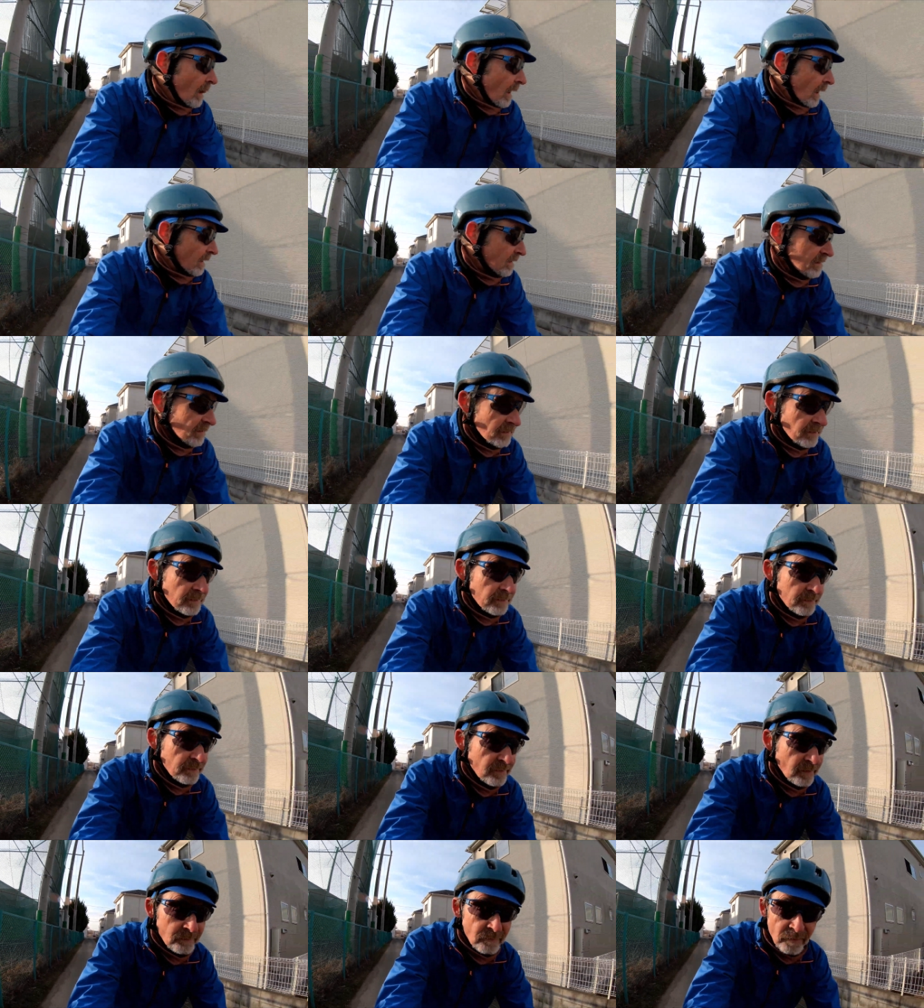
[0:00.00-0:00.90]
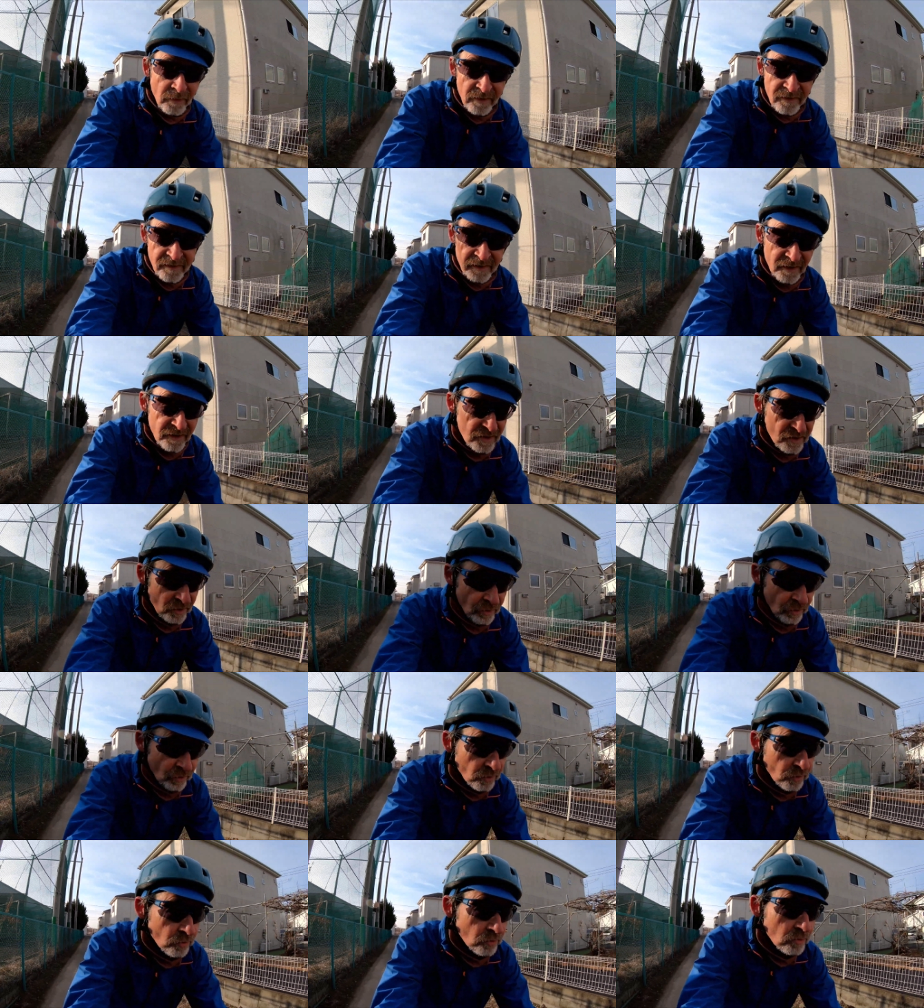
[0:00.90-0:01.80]
I did some research
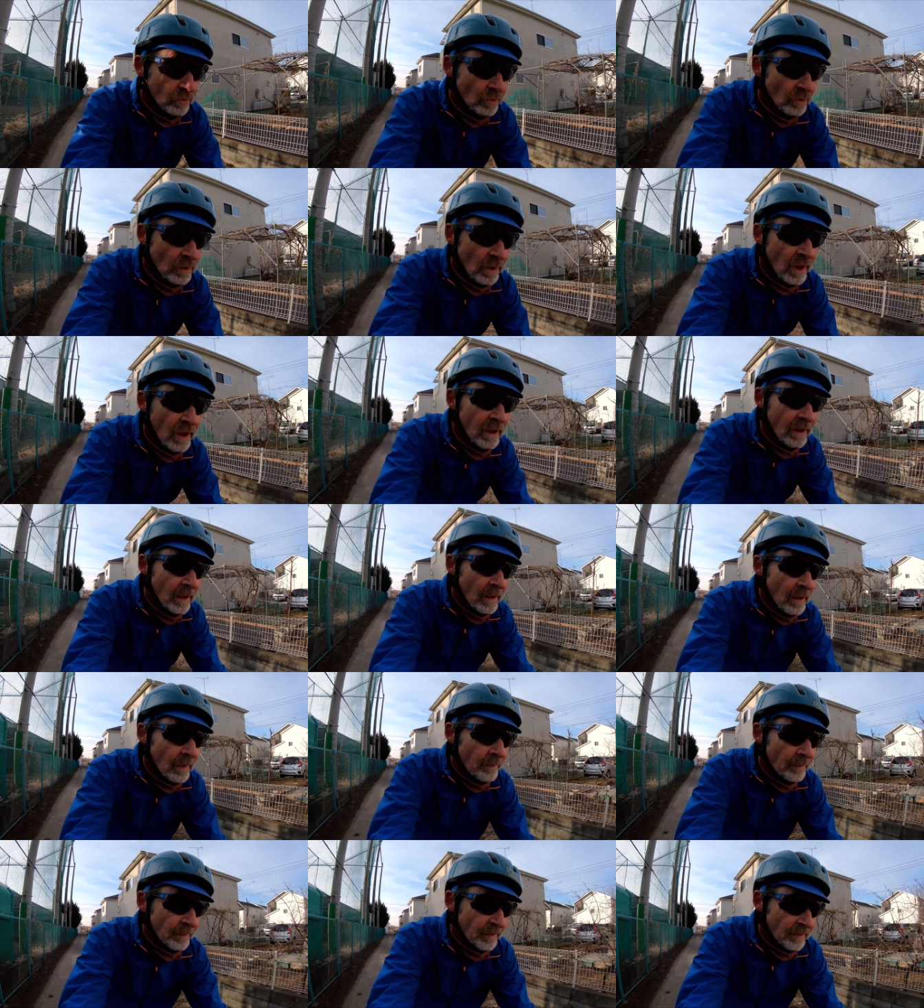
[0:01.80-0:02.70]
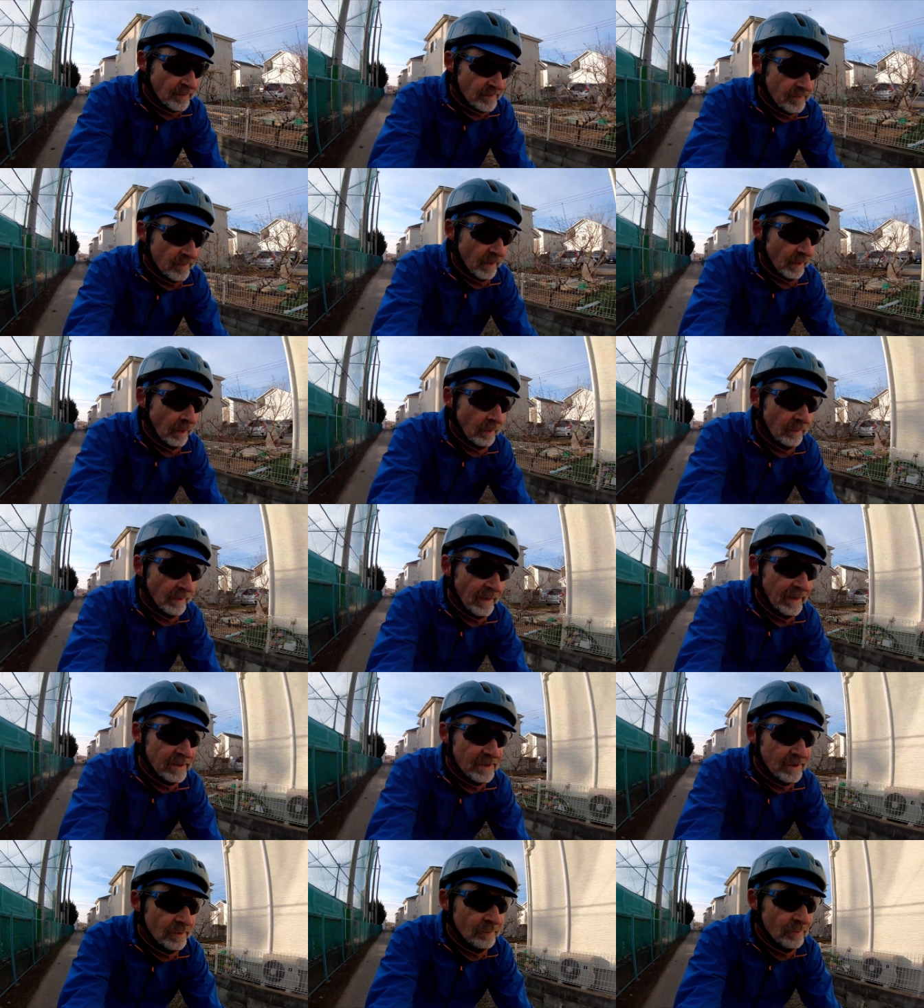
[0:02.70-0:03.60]
on Google because the
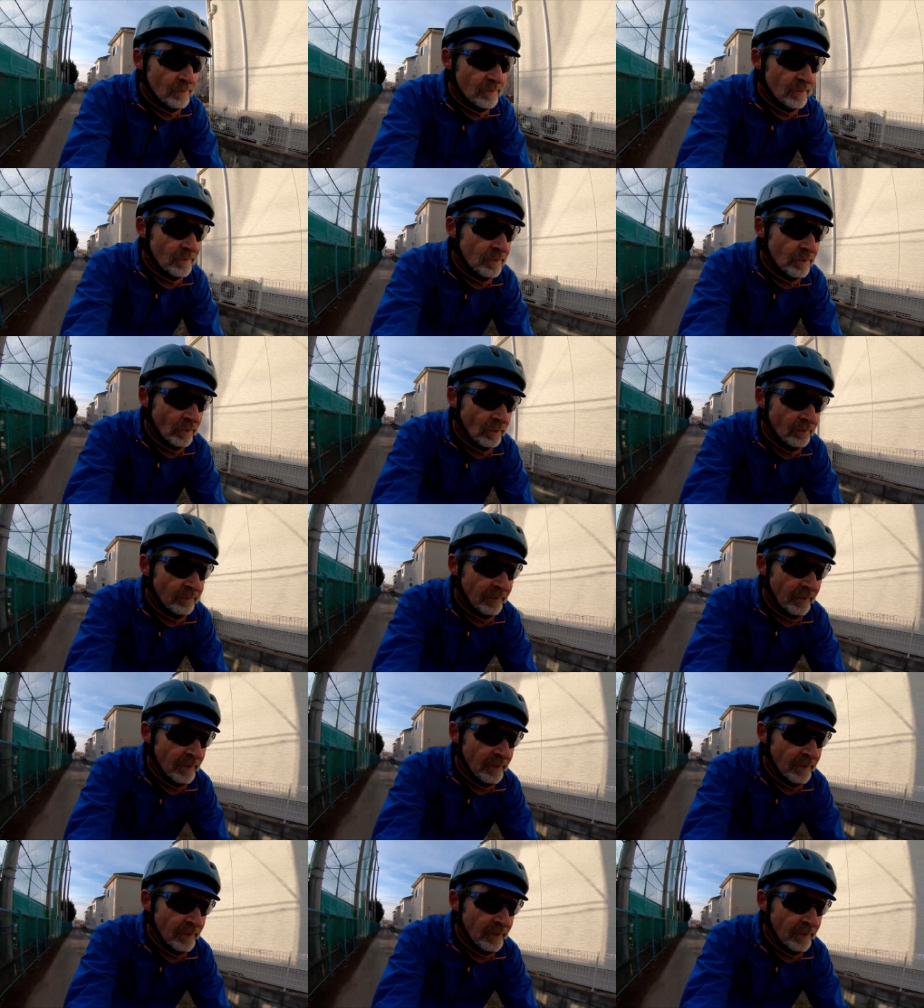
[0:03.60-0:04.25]
location was not